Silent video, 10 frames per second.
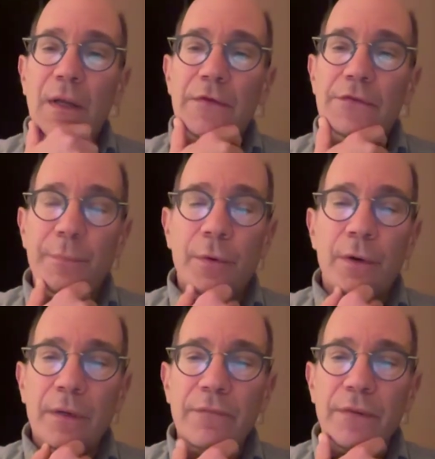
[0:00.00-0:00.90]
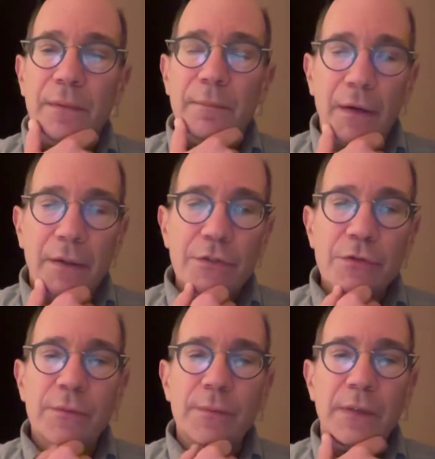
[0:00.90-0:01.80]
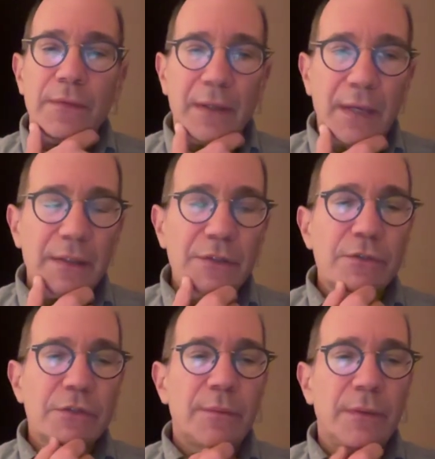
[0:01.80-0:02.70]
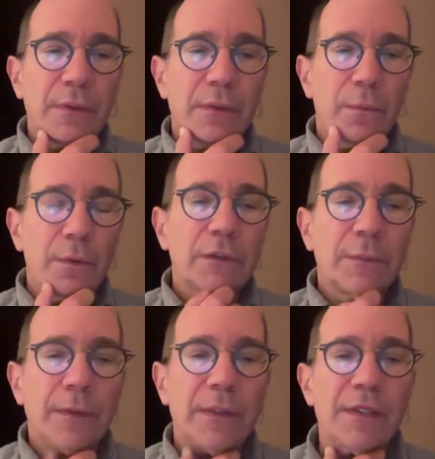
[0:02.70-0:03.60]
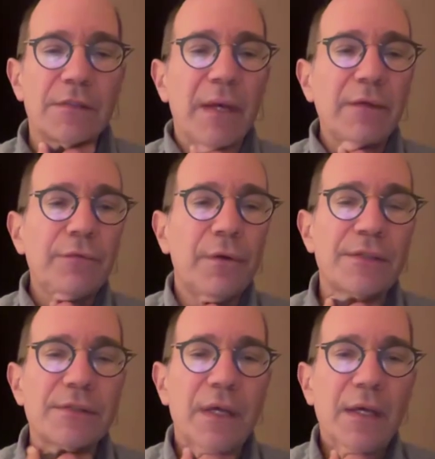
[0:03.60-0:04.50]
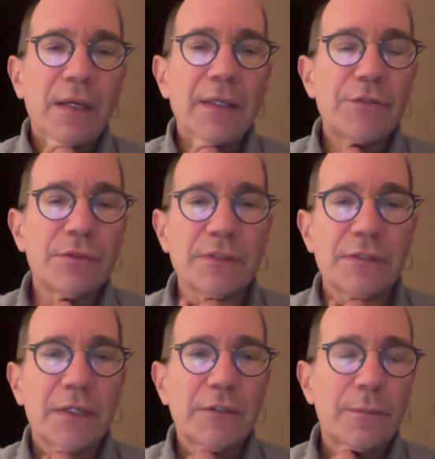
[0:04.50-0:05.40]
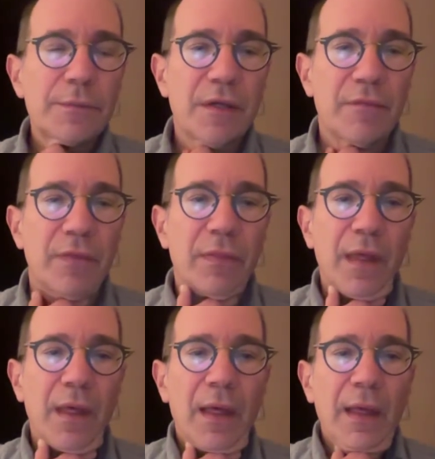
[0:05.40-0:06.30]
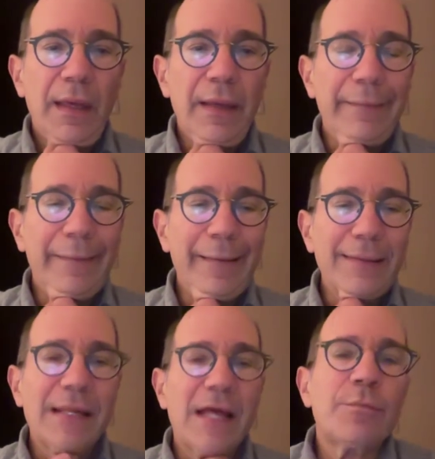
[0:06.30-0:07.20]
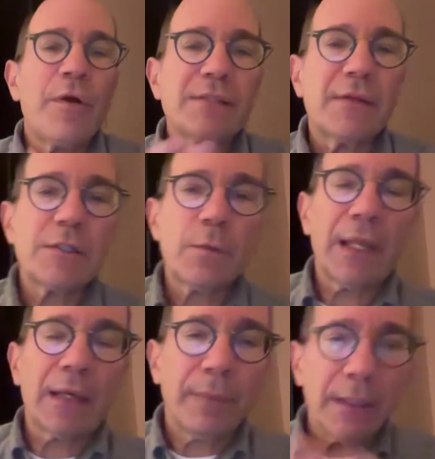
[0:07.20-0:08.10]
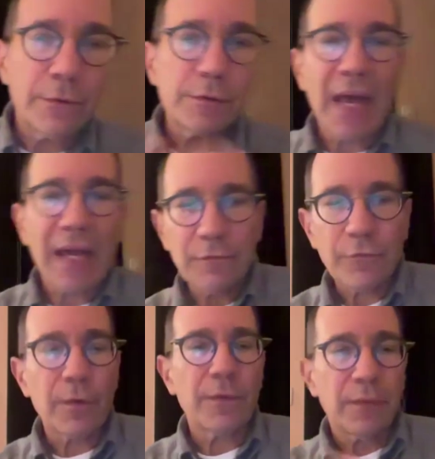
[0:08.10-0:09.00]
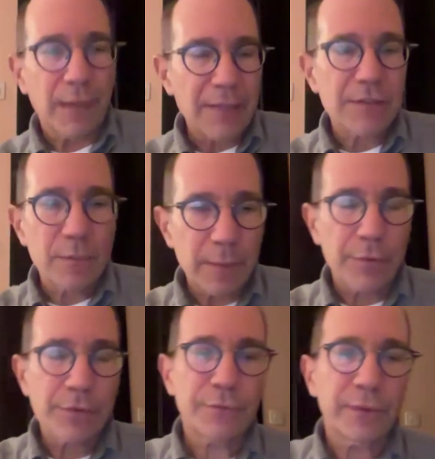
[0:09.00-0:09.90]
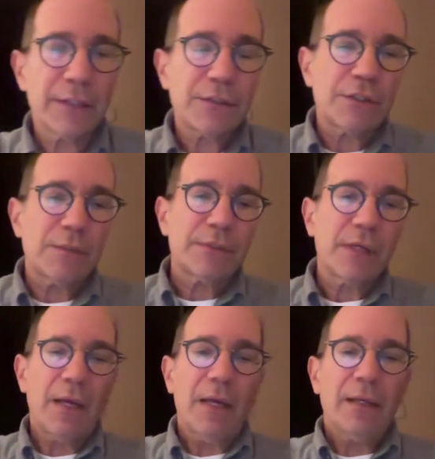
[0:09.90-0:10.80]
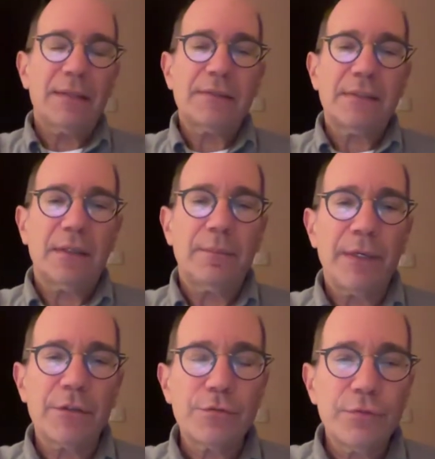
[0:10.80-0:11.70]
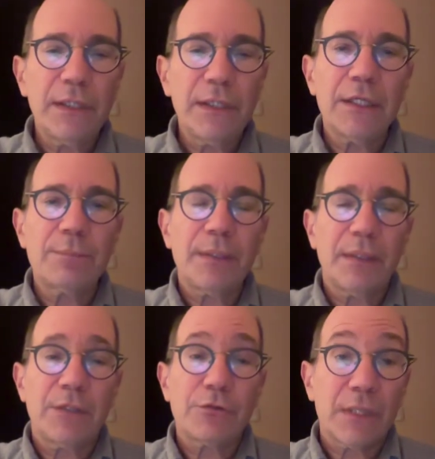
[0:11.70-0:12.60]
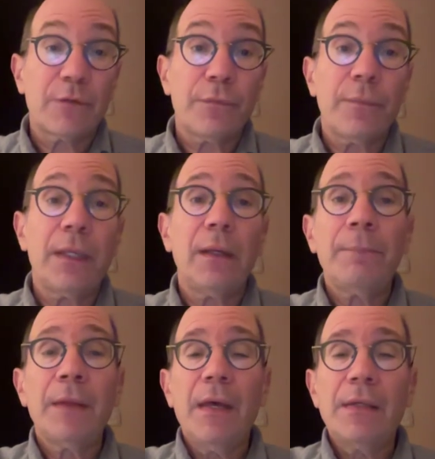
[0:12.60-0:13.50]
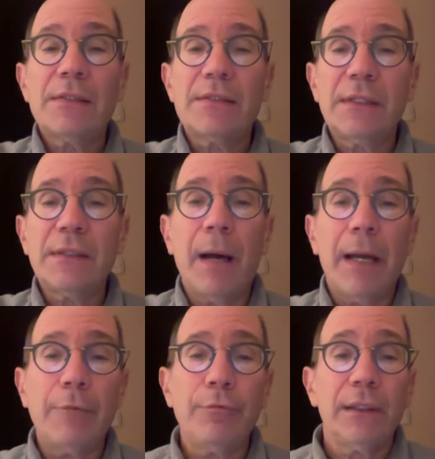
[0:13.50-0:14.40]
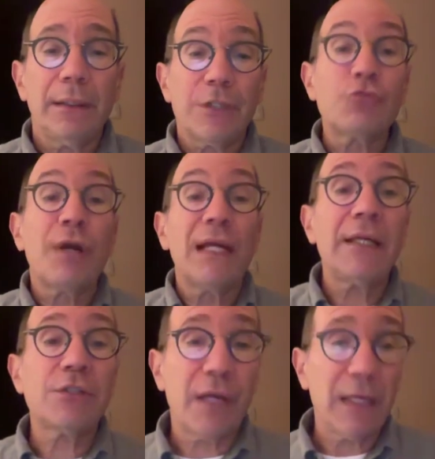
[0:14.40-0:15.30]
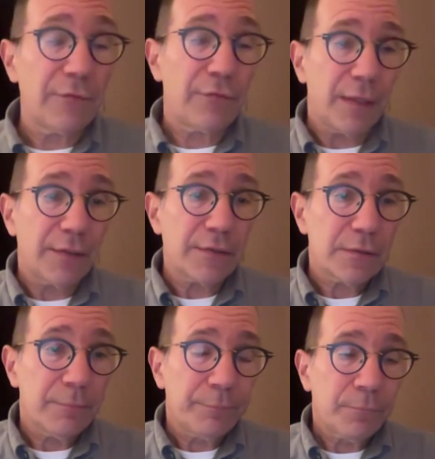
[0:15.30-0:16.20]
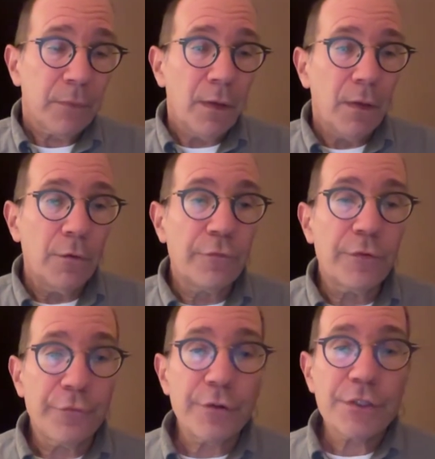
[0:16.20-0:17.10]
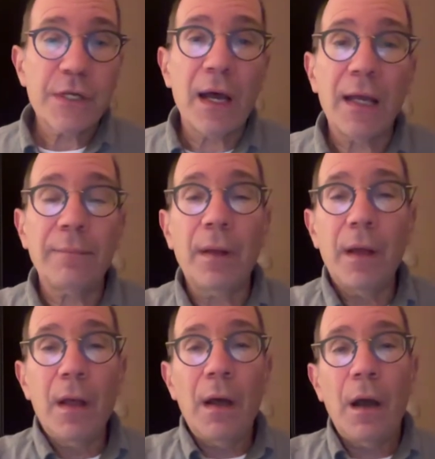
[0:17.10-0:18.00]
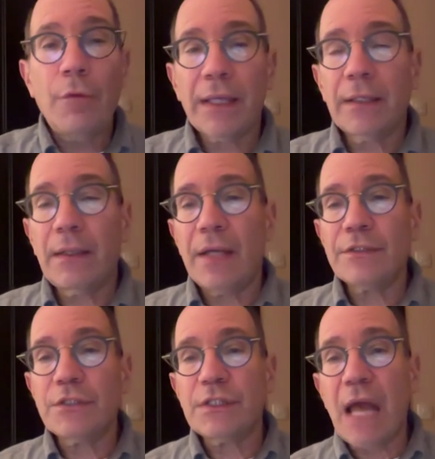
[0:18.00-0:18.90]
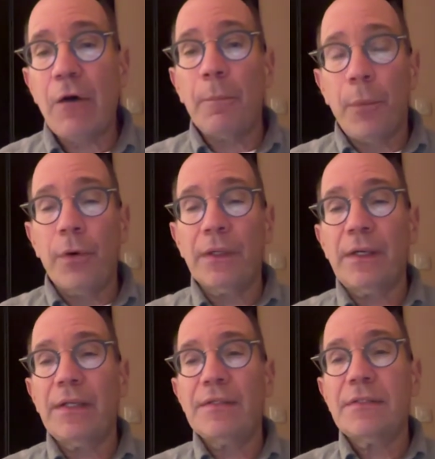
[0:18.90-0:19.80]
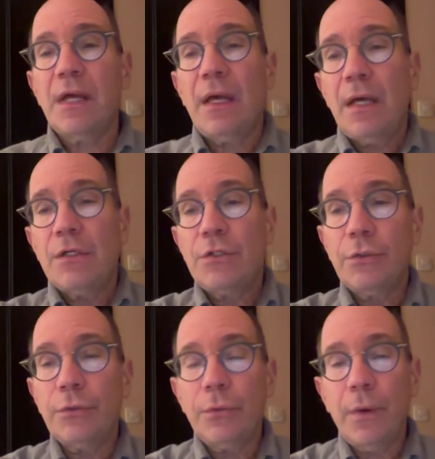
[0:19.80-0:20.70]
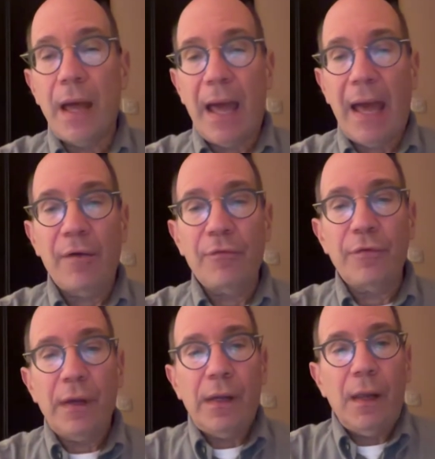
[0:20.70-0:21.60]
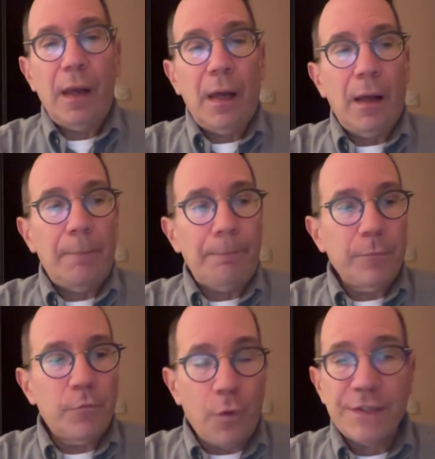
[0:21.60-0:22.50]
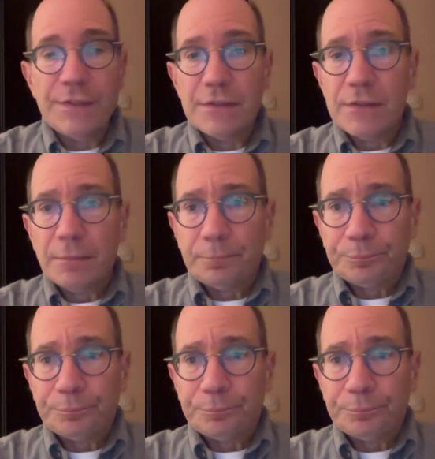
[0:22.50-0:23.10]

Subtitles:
the support of the American Jewish community, the Canadian Jewish community, the world community has meant for us in Israel since October 7th. It's not surprising that someone like me, who's back and forth and has so many personal relationships, can see it. But it's really been interesting for me to see my real Israeli friends who, for the first time, are recognizing just how important it is to have voices